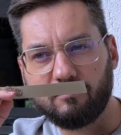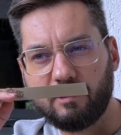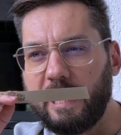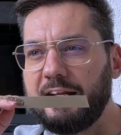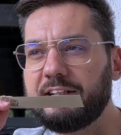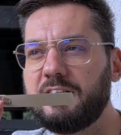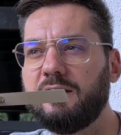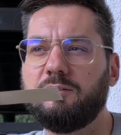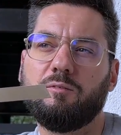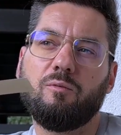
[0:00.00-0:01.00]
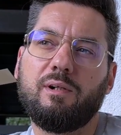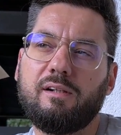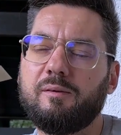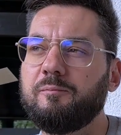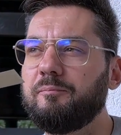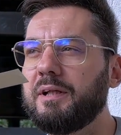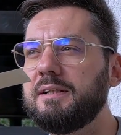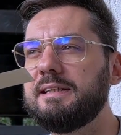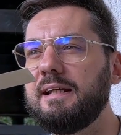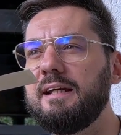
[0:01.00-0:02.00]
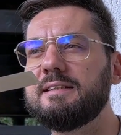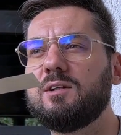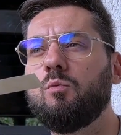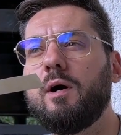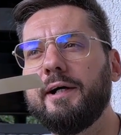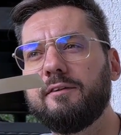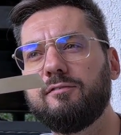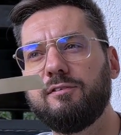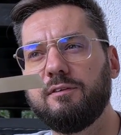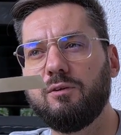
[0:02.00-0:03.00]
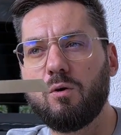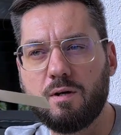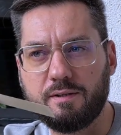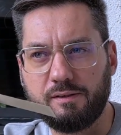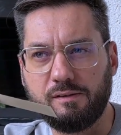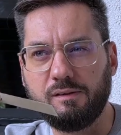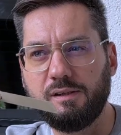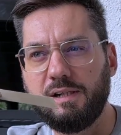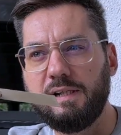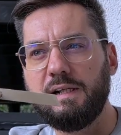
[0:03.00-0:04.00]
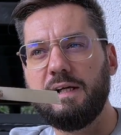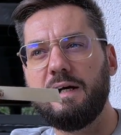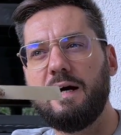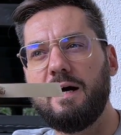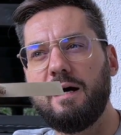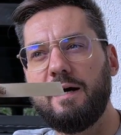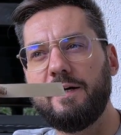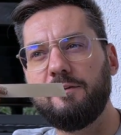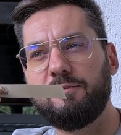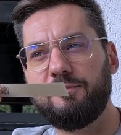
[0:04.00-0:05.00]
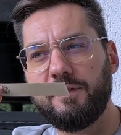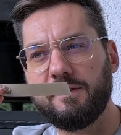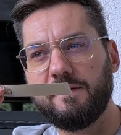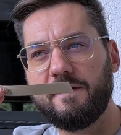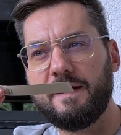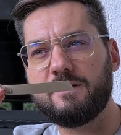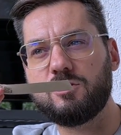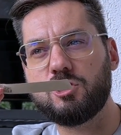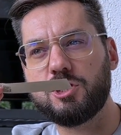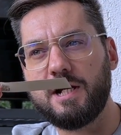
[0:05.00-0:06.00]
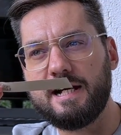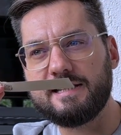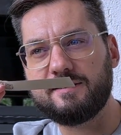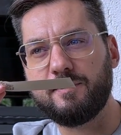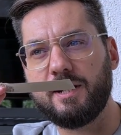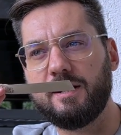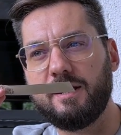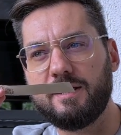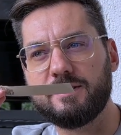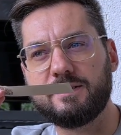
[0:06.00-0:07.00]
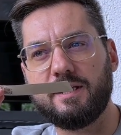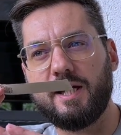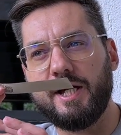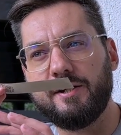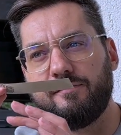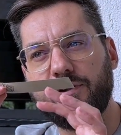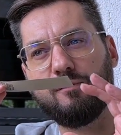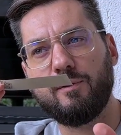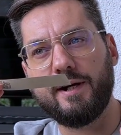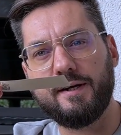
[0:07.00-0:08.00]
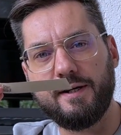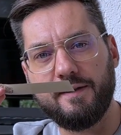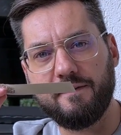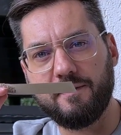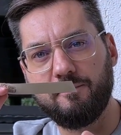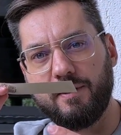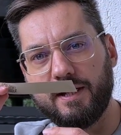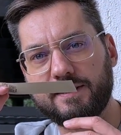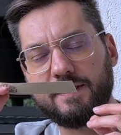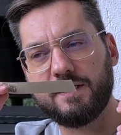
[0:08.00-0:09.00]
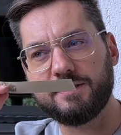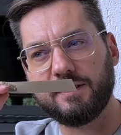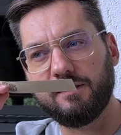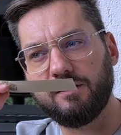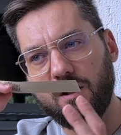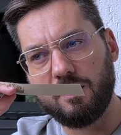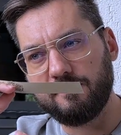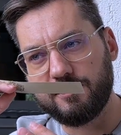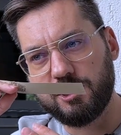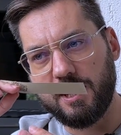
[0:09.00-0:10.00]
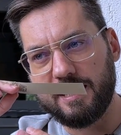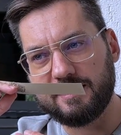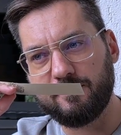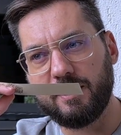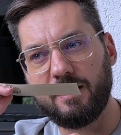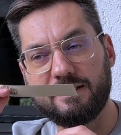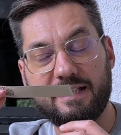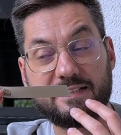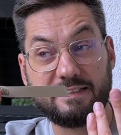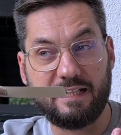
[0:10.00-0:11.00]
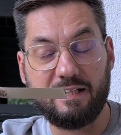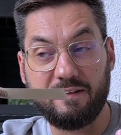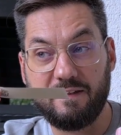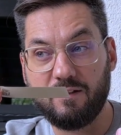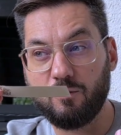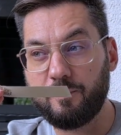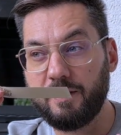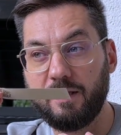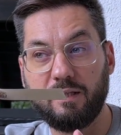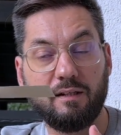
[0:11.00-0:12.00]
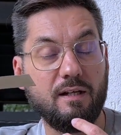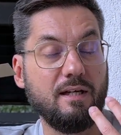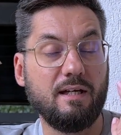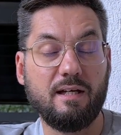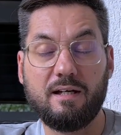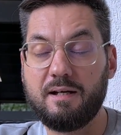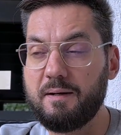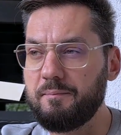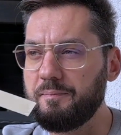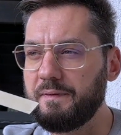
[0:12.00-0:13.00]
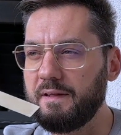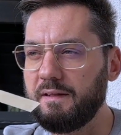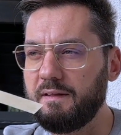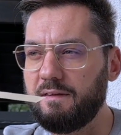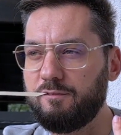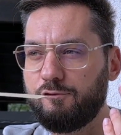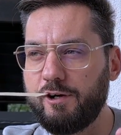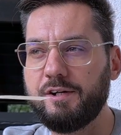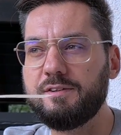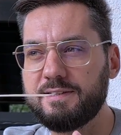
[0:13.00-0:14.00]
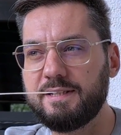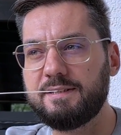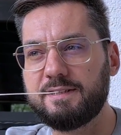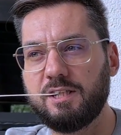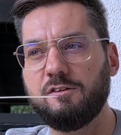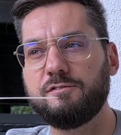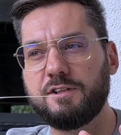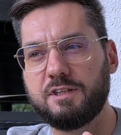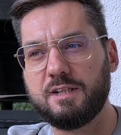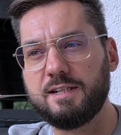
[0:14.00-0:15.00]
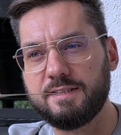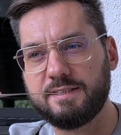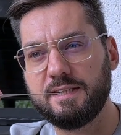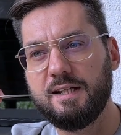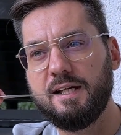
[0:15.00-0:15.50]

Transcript: And, well, because it is a white floral, I feel that jasmine is everywhere in the mix. There's a lot of jasmine. As I said in the opening, the fragrance itself does